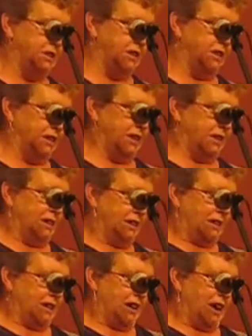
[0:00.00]

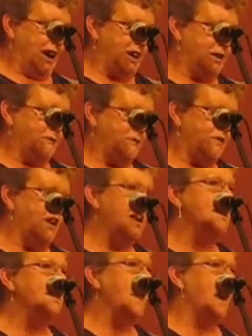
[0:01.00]
I can feel
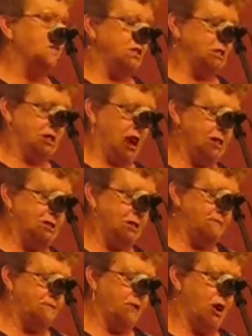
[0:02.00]
it now, it's nice
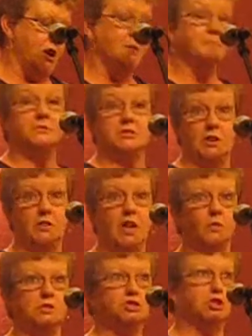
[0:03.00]
and firm, so
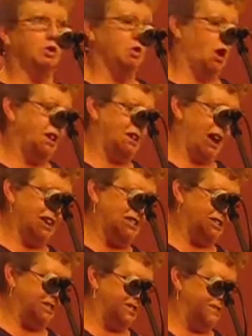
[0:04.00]
that will do, I
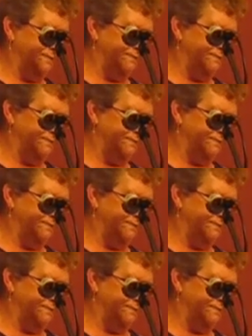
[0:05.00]
guess.